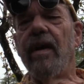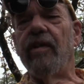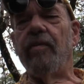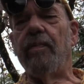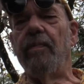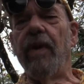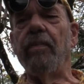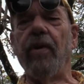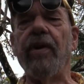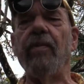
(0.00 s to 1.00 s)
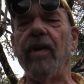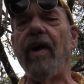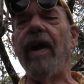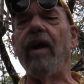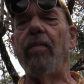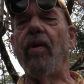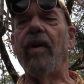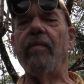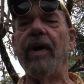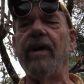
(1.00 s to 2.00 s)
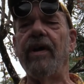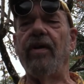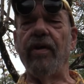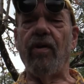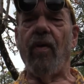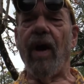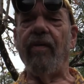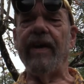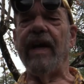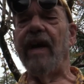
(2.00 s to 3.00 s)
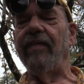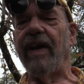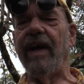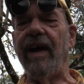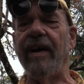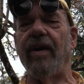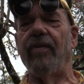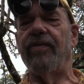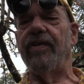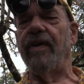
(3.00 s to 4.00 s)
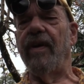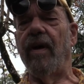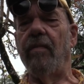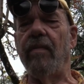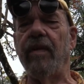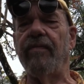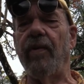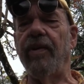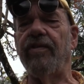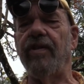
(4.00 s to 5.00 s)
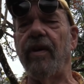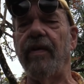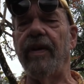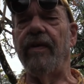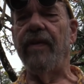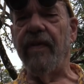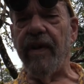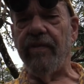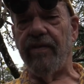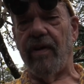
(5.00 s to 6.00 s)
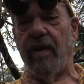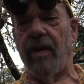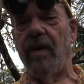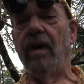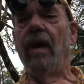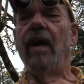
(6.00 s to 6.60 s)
it's been pretty reliable at making good quality avocados. Unfortunately, this year,